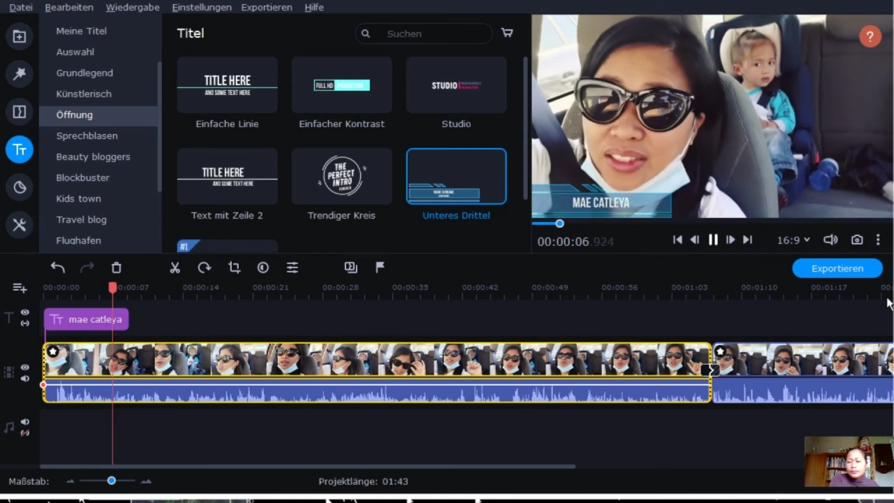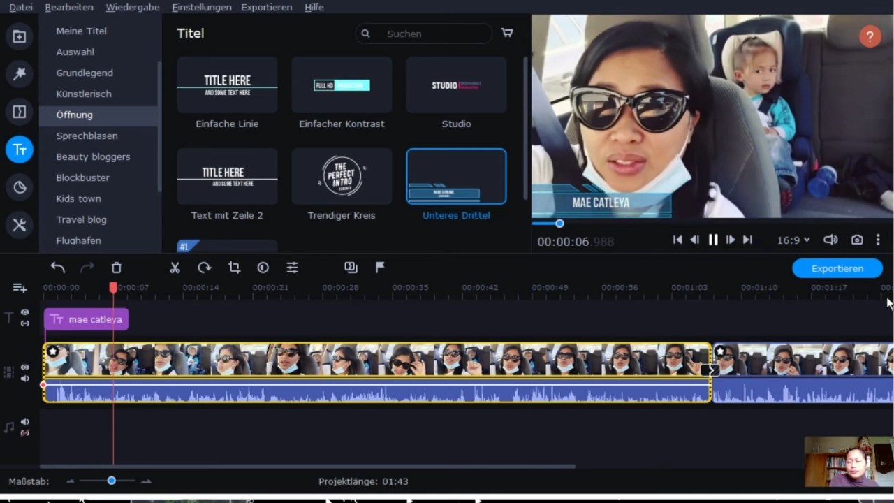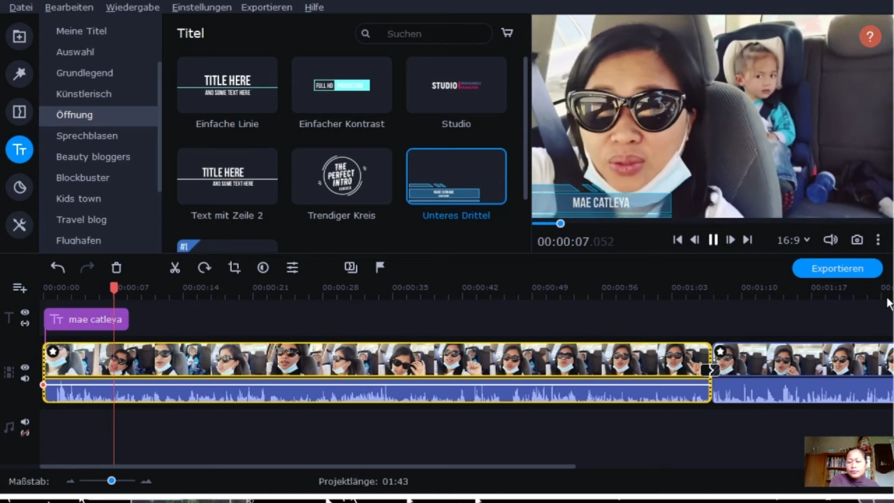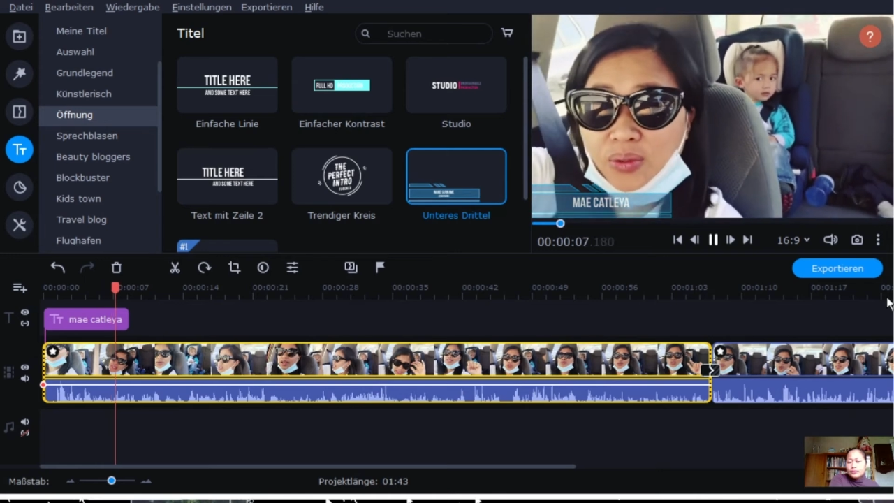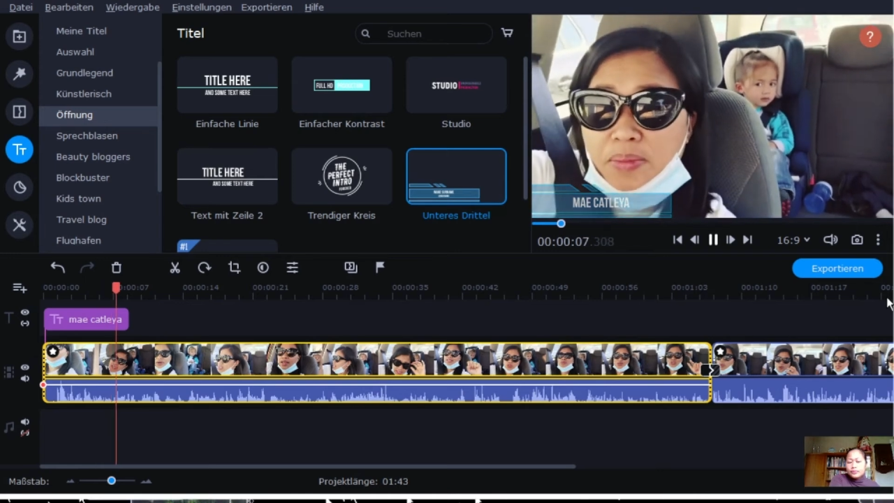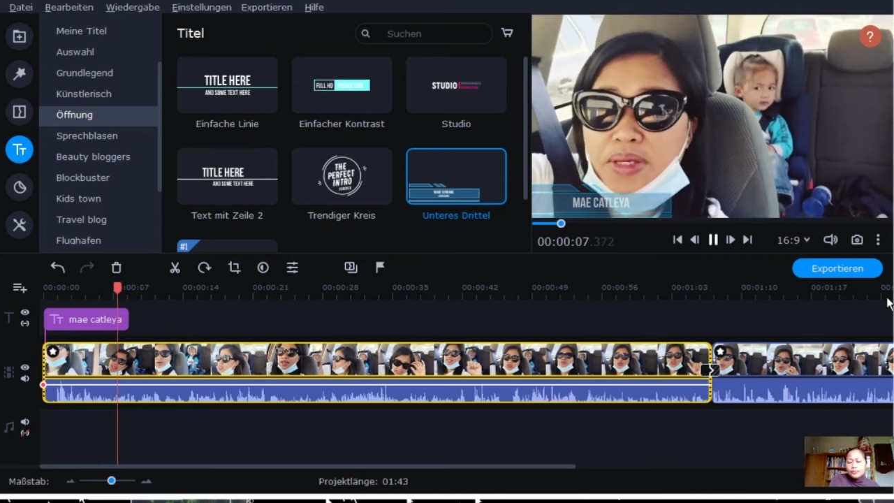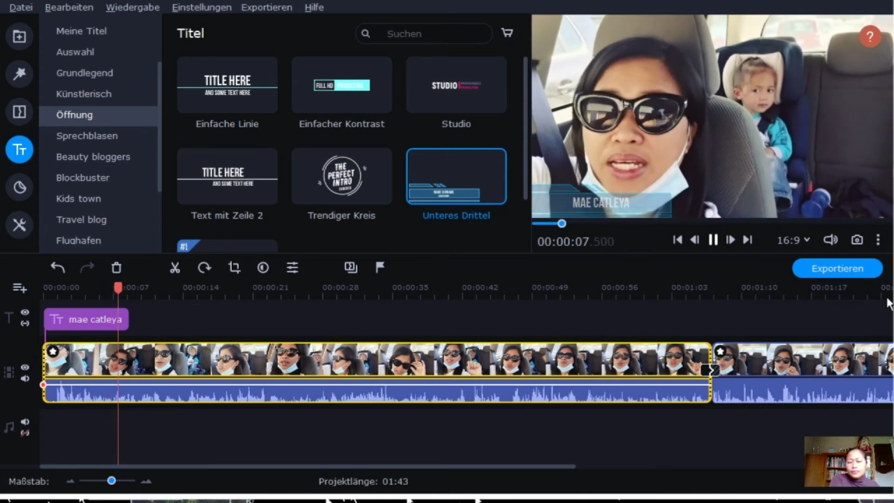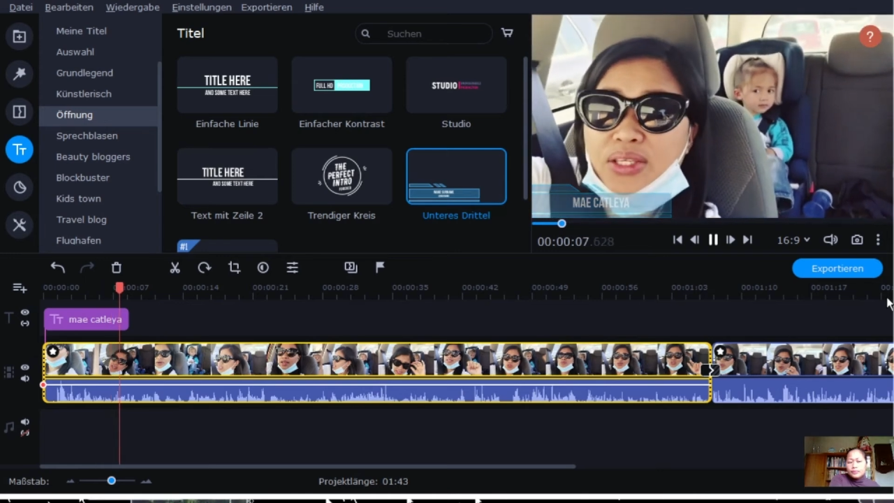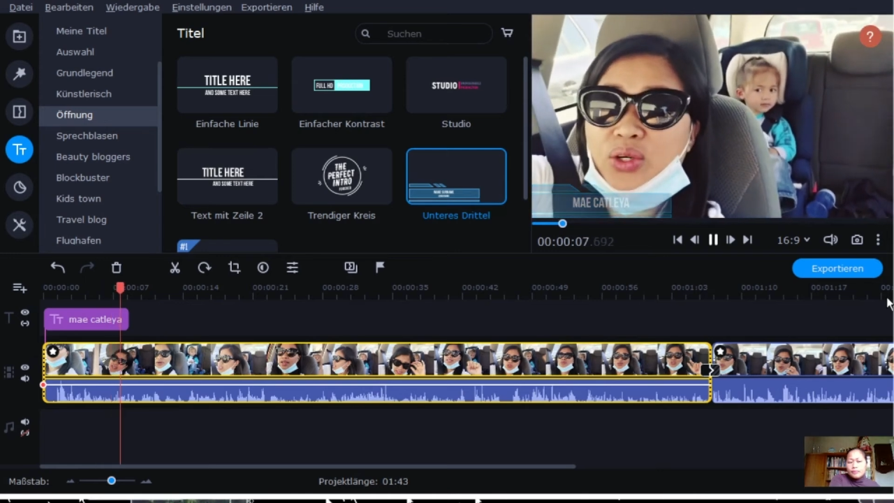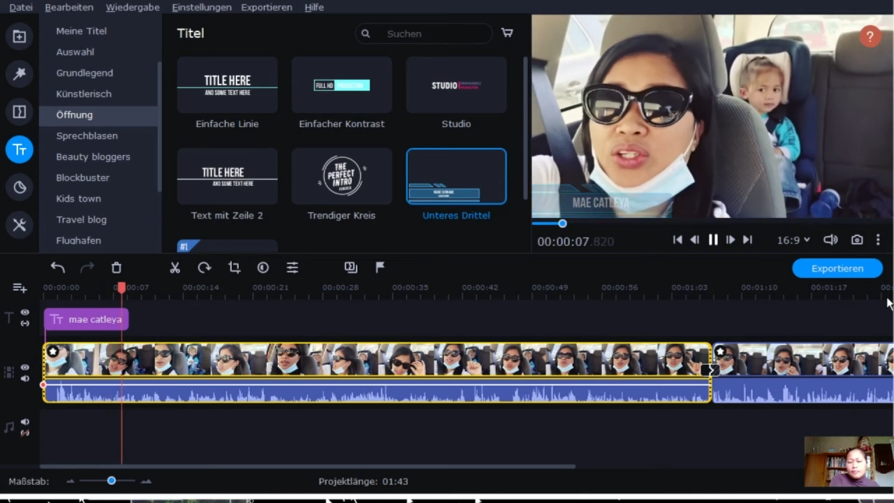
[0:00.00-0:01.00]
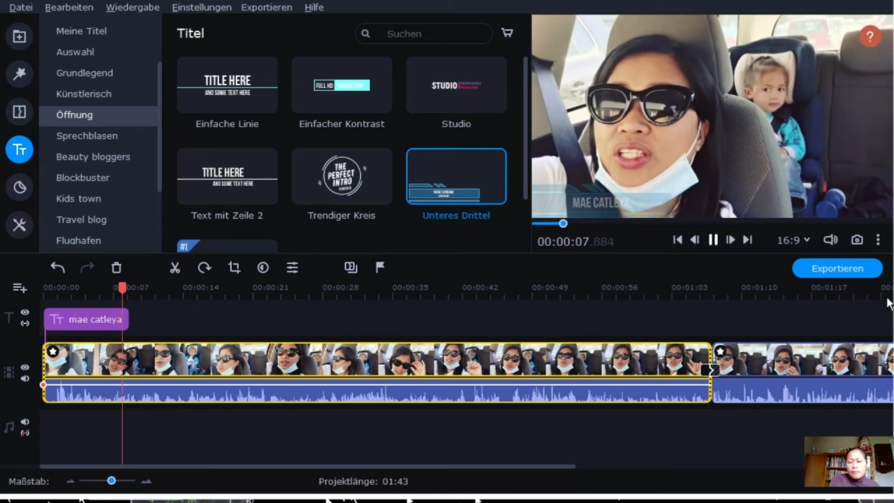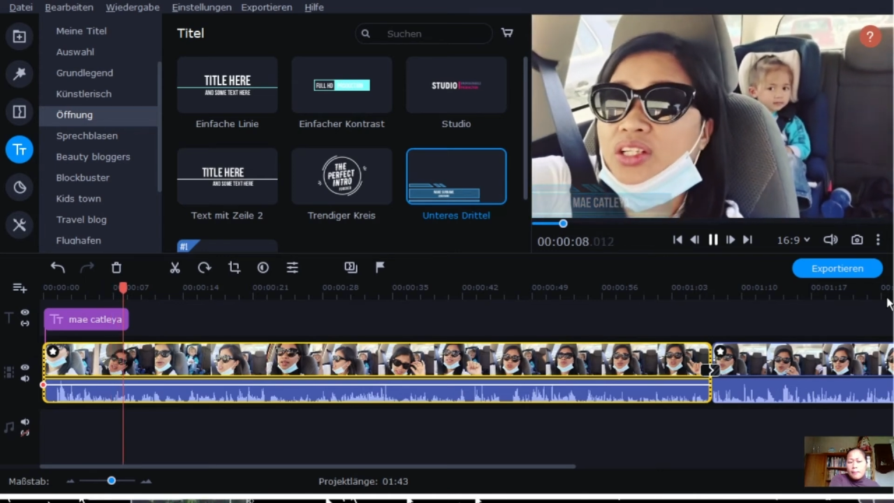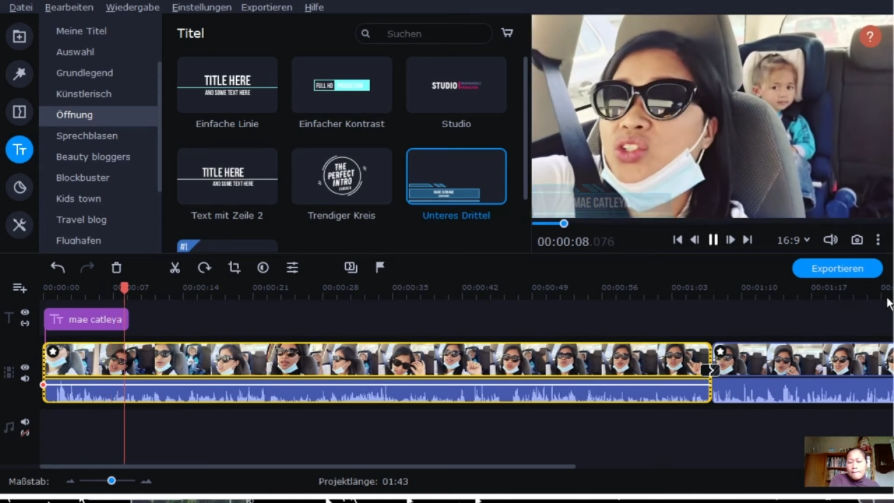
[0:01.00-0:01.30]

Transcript: Andito kami ngayon